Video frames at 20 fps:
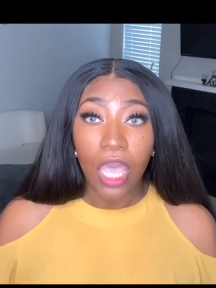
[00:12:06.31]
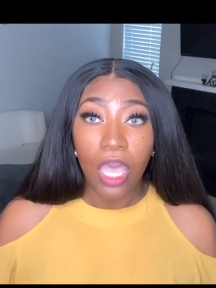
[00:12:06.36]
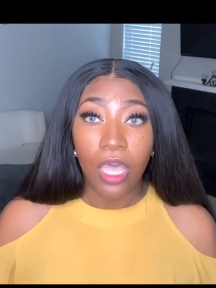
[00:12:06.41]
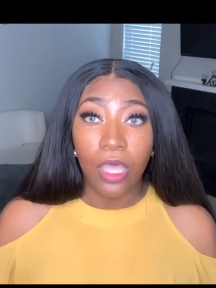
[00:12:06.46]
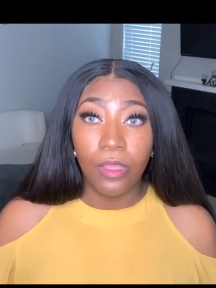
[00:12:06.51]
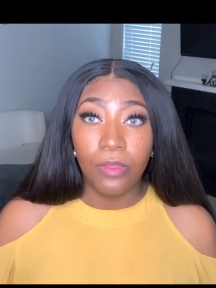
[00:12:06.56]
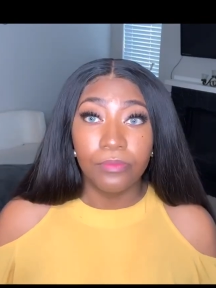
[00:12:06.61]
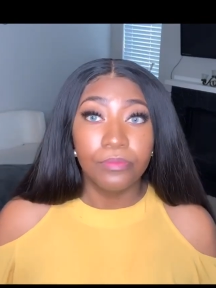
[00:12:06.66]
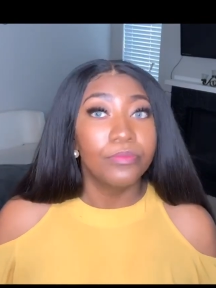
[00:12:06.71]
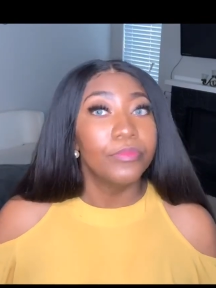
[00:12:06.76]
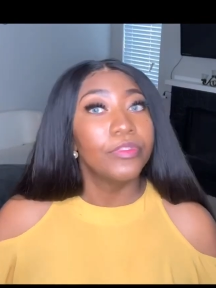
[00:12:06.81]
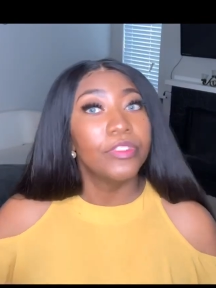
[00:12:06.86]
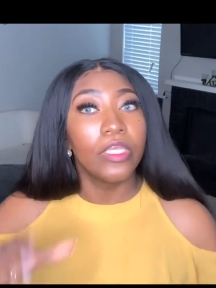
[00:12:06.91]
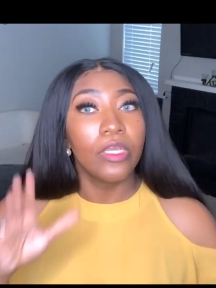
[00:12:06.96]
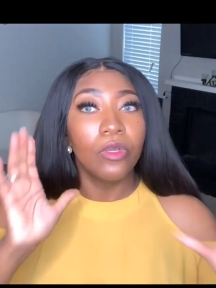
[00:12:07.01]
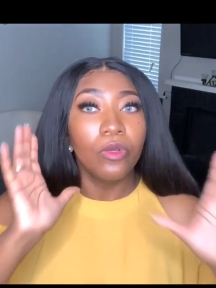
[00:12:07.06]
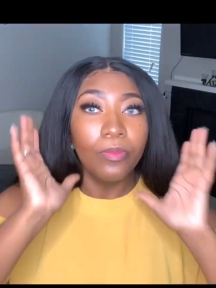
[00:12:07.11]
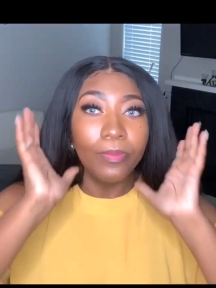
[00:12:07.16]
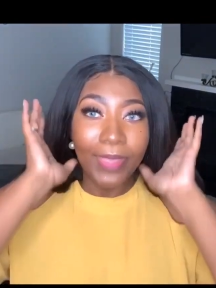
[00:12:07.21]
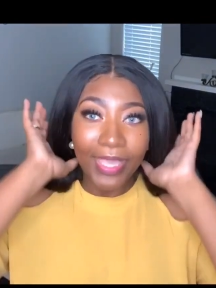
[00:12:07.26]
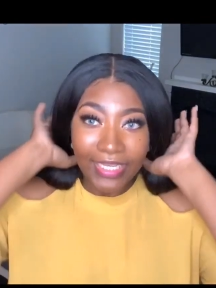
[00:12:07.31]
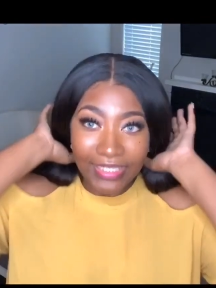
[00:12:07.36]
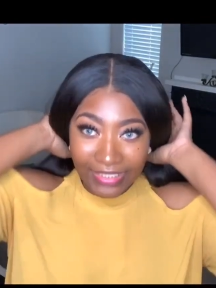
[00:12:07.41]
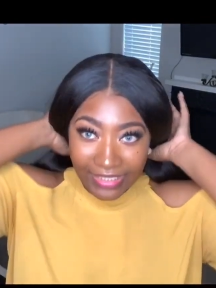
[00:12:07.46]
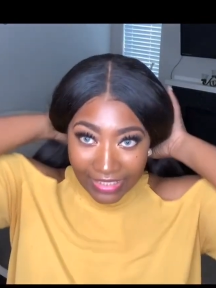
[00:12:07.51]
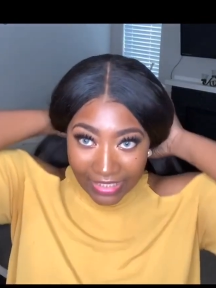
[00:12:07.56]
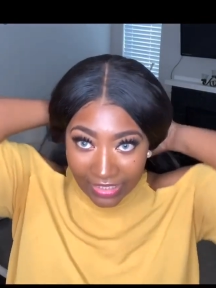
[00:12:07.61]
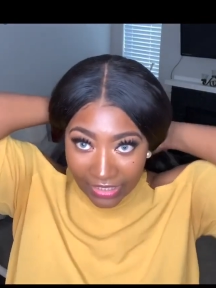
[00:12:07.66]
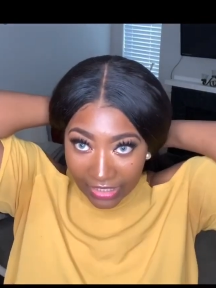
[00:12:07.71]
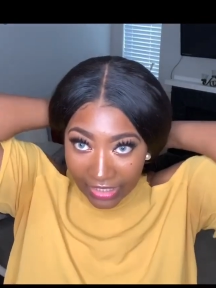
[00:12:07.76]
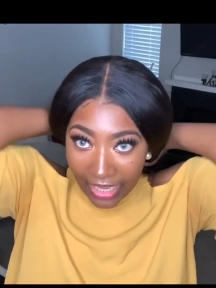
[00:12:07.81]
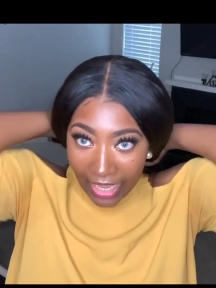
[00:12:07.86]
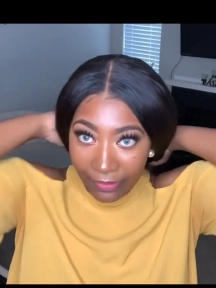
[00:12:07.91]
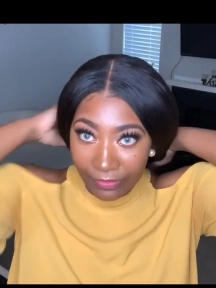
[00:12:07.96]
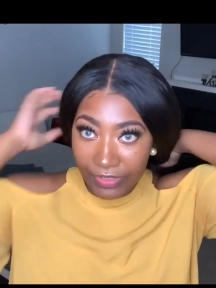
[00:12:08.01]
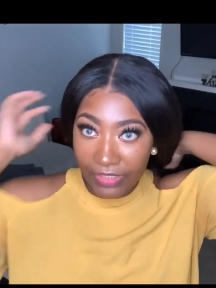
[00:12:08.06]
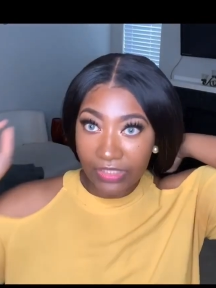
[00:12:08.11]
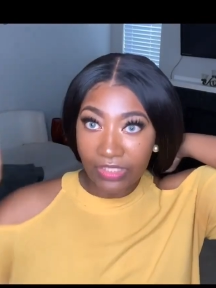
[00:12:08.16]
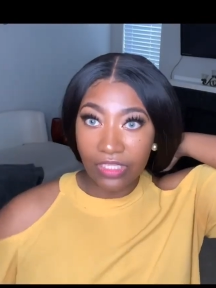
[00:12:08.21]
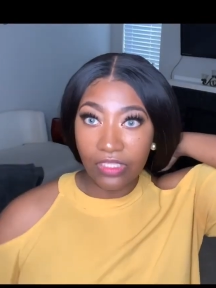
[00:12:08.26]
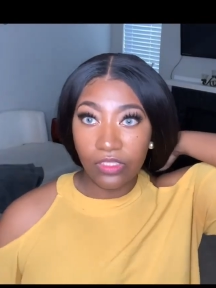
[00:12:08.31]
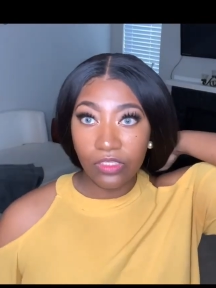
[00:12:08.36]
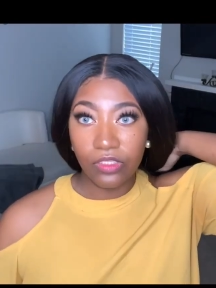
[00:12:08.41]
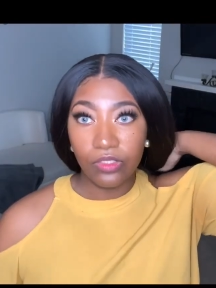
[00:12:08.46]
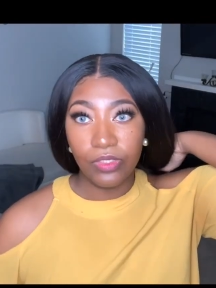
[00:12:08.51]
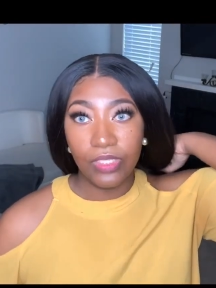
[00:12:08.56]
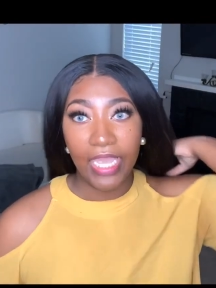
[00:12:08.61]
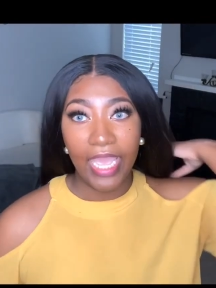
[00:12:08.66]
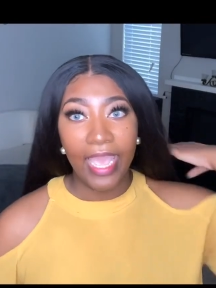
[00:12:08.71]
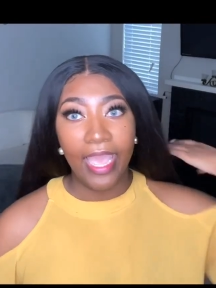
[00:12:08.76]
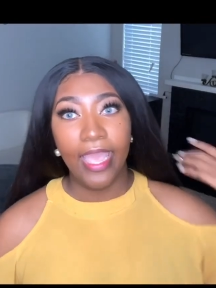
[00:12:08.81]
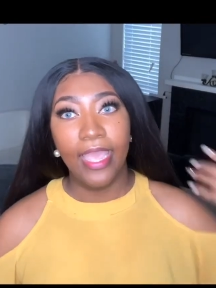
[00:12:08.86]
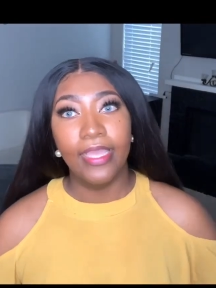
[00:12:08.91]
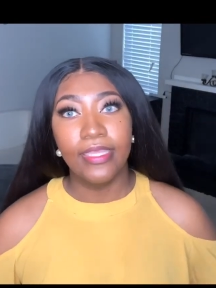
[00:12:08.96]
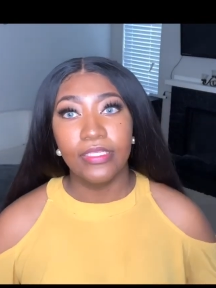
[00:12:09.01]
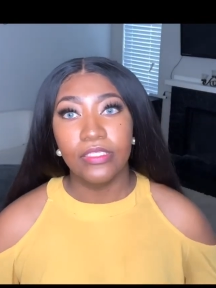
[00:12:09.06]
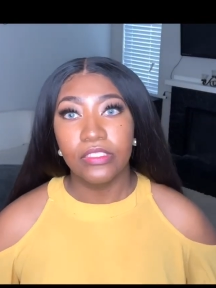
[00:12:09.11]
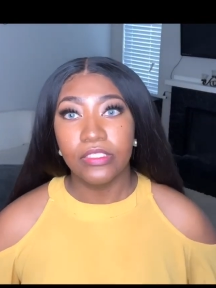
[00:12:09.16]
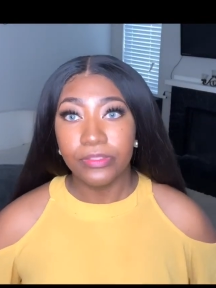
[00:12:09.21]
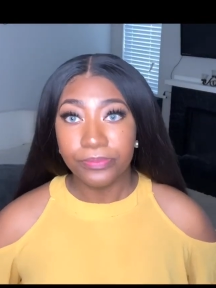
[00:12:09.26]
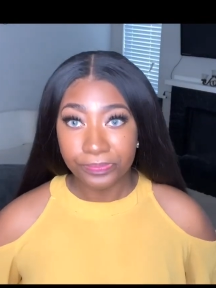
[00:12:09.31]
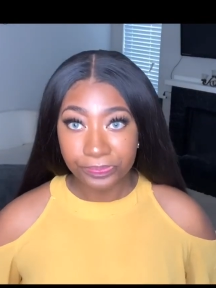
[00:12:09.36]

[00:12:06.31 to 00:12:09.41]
So basically I was telling you guys